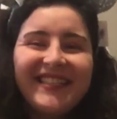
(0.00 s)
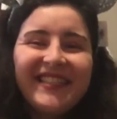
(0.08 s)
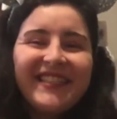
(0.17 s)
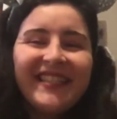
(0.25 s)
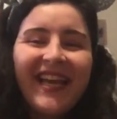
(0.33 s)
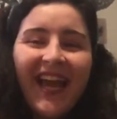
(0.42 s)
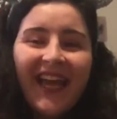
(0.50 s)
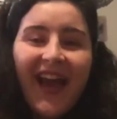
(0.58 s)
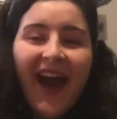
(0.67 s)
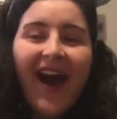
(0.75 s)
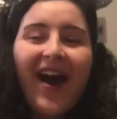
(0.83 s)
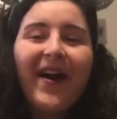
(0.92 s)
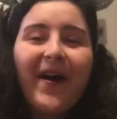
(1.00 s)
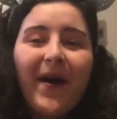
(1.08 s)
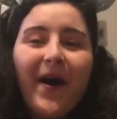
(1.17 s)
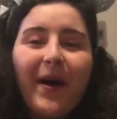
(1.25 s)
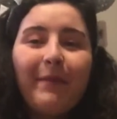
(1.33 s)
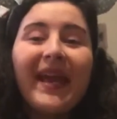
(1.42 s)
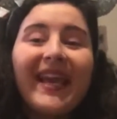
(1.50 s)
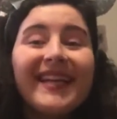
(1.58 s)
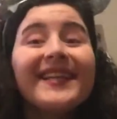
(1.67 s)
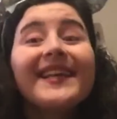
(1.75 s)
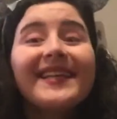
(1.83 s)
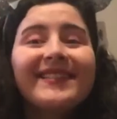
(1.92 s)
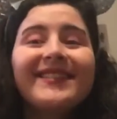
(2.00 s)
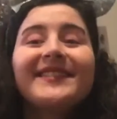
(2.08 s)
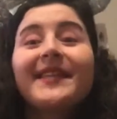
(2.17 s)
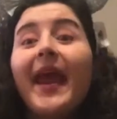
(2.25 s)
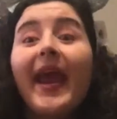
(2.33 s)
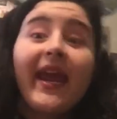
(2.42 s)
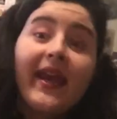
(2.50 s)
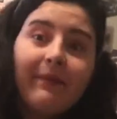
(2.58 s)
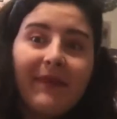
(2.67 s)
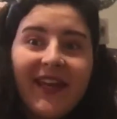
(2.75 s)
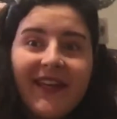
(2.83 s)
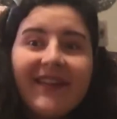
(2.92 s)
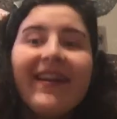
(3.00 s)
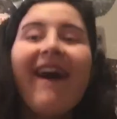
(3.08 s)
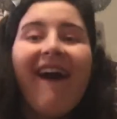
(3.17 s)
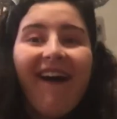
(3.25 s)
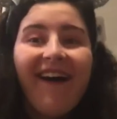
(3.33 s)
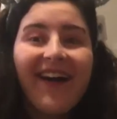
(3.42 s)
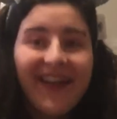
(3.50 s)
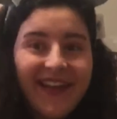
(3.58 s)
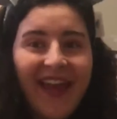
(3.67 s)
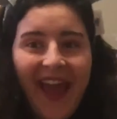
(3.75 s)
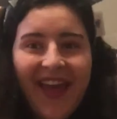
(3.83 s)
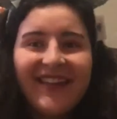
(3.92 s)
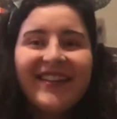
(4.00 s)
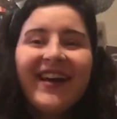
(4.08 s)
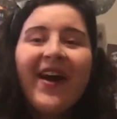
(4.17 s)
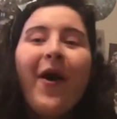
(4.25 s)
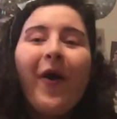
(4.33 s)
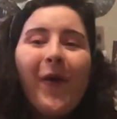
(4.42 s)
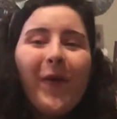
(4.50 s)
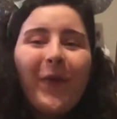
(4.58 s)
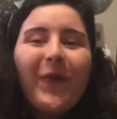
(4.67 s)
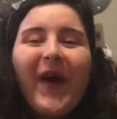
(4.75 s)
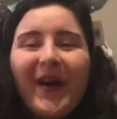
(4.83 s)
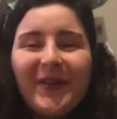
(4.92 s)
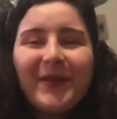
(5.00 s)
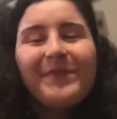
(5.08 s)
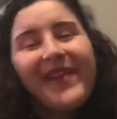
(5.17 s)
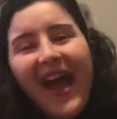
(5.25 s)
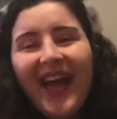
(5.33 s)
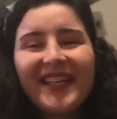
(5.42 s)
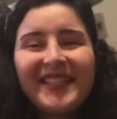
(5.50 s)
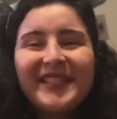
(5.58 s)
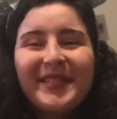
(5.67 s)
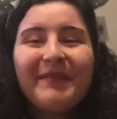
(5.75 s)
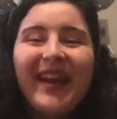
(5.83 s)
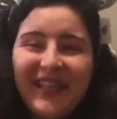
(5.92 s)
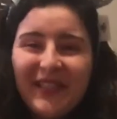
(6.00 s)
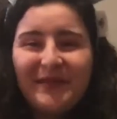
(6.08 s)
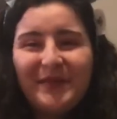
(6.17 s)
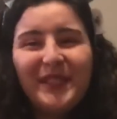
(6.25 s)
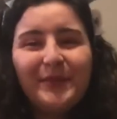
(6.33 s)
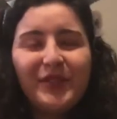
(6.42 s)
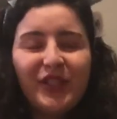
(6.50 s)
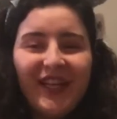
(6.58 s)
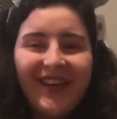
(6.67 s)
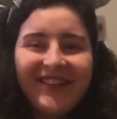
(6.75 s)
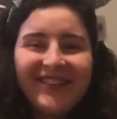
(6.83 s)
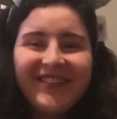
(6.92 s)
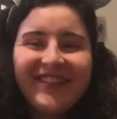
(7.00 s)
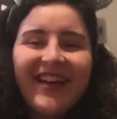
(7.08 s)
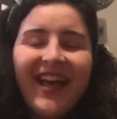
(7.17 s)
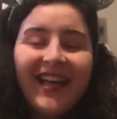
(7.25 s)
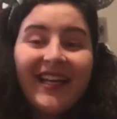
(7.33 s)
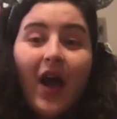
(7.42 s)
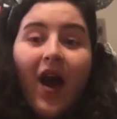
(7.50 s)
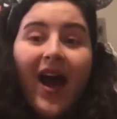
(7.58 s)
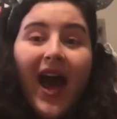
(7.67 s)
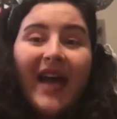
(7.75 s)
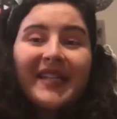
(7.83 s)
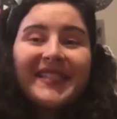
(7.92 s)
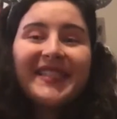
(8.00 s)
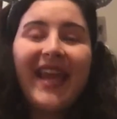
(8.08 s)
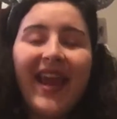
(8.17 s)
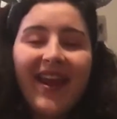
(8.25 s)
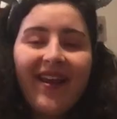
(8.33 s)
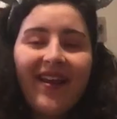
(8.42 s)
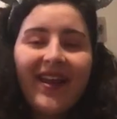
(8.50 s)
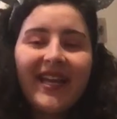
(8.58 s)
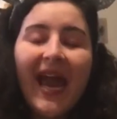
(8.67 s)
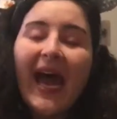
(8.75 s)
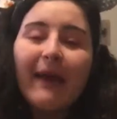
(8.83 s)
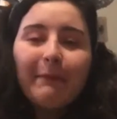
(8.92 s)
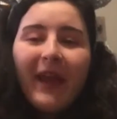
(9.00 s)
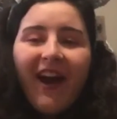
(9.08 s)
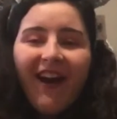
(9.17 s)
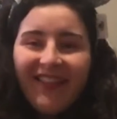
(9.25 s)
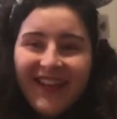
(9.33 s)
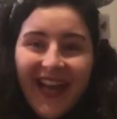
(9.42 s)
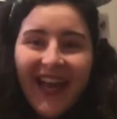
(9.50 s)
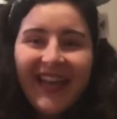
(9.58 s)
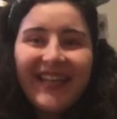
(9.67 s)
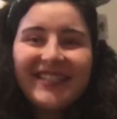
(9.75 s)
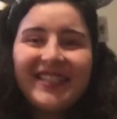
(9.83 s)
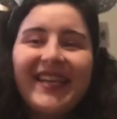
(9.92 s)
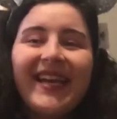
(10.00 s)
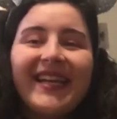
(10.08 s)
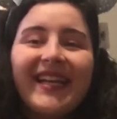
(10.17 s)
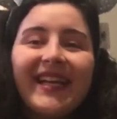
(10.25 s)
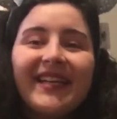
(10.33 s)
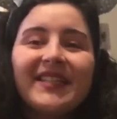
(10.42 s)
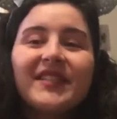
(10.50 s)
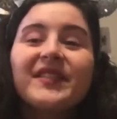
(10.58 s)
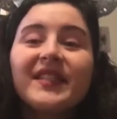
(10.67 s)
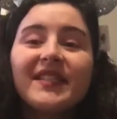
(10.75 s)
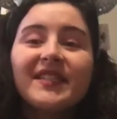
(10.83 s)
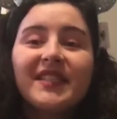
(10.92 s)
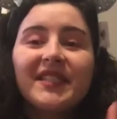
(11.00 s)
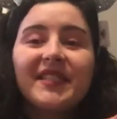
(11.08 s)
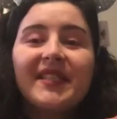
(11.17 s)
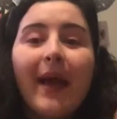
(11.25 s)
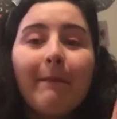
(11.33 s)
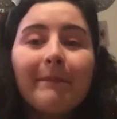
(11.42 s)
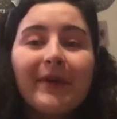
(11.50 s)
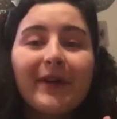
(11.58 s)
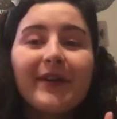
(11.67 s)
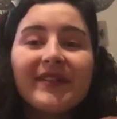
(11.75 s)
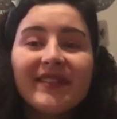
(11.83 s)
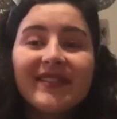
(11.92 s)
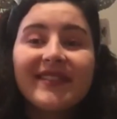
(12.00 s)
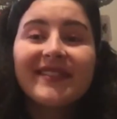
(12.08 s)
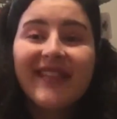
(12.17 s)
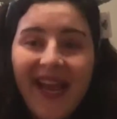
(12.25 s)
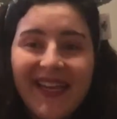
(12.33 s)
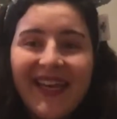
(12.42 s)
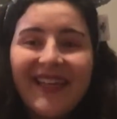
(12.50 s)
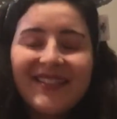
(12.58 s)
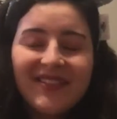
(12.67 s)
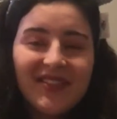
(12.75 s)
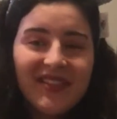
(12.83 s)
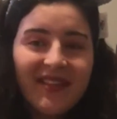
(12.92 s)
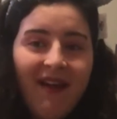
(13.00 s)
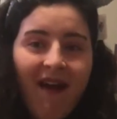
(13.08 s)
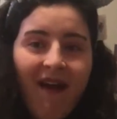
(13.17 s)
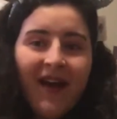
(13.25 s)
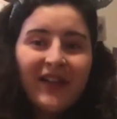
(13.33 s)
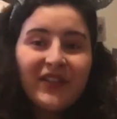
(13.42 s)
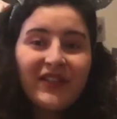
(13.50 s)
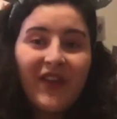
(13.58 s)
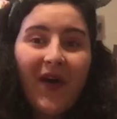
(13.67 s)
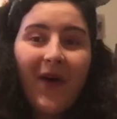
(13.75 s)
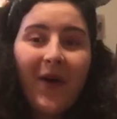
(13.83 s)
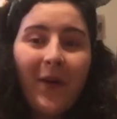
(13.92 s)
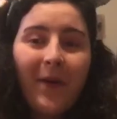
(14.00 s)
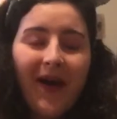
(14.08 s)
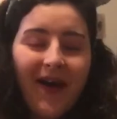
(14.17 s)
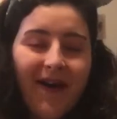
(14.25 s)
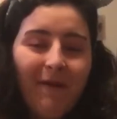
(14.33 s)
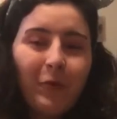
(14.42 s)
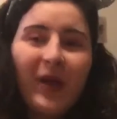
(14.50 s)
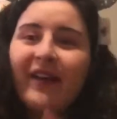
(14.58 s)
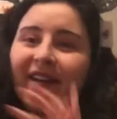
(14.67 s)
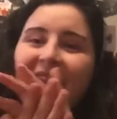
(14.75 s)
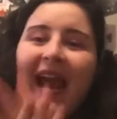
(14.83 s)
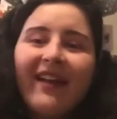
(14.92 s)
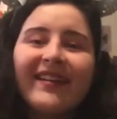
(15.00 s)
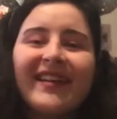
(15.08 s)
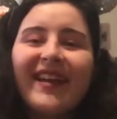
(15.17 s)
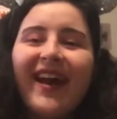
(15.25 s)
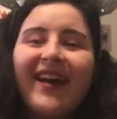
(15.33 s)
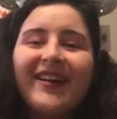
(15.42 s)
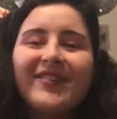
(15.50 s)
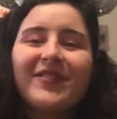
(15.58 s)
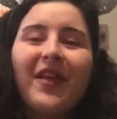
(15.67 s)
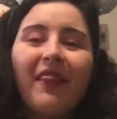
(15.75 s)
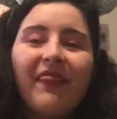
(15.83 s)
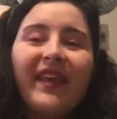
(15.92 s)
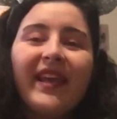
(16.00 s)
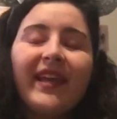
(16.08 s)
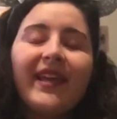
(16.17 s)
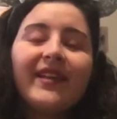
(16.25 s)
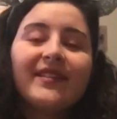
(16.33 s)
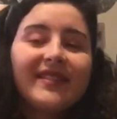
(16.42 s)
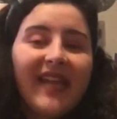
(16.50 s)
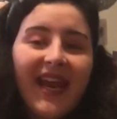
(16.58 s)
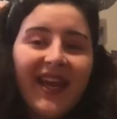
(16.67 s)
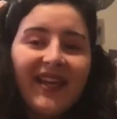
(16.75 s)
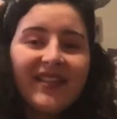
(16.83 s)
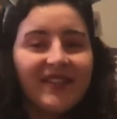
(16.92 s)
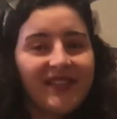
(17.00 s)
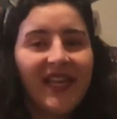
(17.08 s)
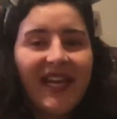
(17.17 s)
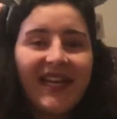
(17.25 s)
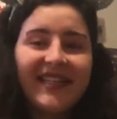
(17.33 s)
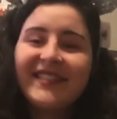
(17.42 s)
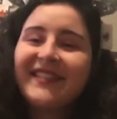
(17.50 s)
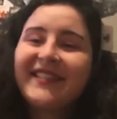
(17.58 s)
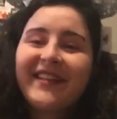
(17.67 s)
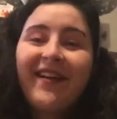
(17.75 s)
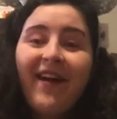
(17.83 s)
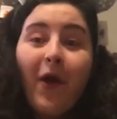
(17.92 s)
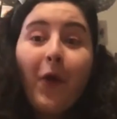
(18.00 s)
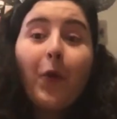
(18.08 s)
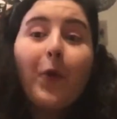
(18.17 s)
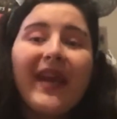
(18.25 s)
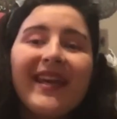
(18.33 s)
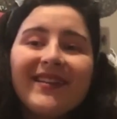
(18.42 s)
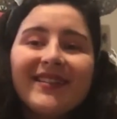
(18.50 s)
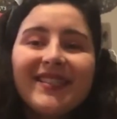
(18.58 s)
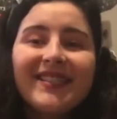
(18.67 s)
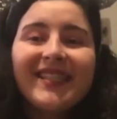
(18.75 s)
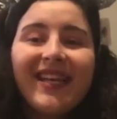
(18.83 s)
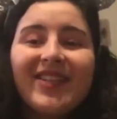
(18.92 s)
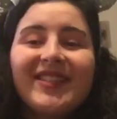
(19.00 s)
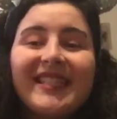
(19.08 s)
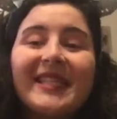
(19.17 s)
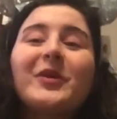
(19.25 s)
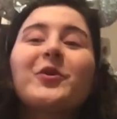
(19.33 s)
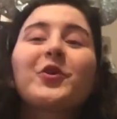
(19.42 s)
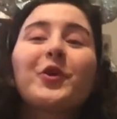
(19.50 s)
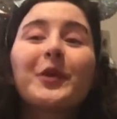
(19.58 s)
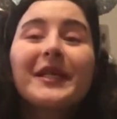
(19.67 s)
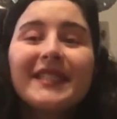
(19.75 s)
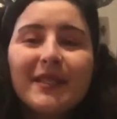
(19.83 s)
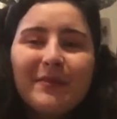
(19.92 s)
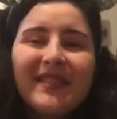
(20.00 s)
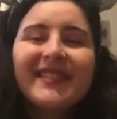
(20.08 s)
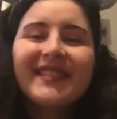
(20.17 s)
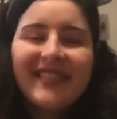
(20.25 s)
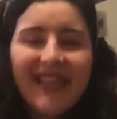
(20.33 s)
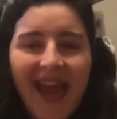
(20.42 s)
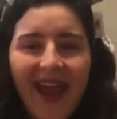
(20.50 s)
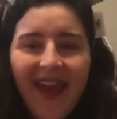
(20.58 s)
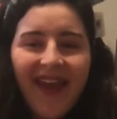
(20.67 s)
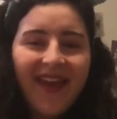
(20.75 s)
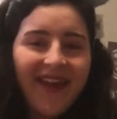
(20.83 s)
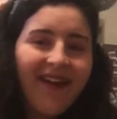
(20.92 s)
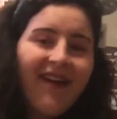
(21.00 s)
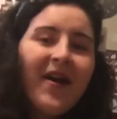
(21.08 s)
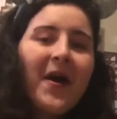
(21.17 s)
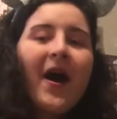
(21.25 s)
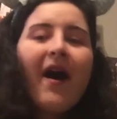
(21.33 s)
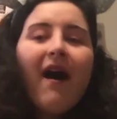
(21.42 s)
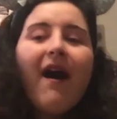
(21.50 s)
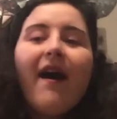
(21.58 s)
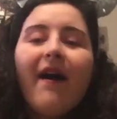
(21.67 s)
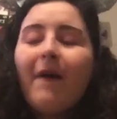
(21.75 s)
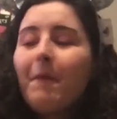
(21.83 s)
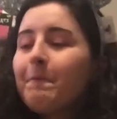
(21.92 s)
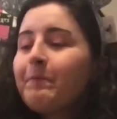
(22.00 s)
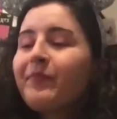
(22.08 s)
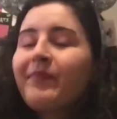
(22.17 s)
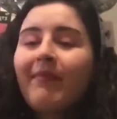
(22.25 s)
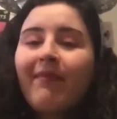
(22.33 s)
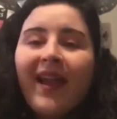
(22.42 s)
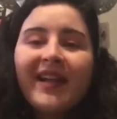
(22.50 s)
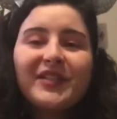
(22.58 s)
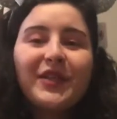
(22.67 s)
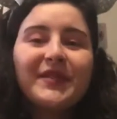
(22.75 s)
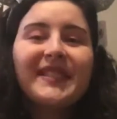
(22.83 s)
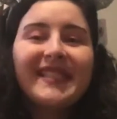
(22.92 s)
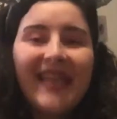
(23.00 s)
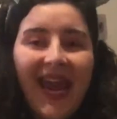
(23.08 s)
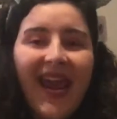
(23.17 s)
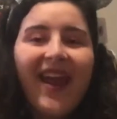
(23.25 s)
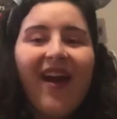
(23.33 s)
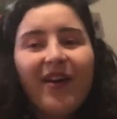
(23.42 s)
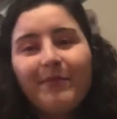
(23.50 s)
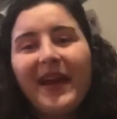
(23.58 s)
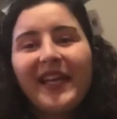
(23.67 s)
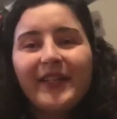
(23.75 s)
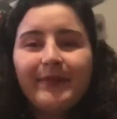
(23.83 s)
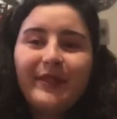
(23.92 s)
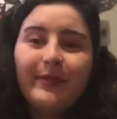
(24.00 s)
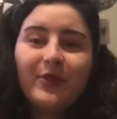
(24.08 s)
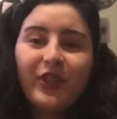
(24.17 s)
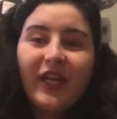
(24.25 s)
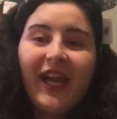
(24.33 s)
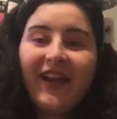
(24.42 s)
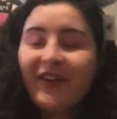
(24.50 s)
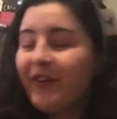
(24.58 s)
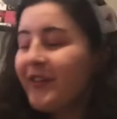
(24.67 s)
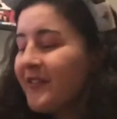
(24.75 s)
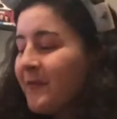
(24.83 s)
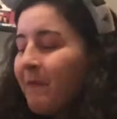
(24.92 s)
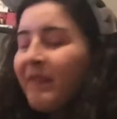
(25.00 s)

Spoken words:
guys. It is Amy again. Welcome back to my YouTube channel. And happy holidays. It is December 2nd. So we are counting down the days and weeks until Christmas Day. So today on my YouTube channel,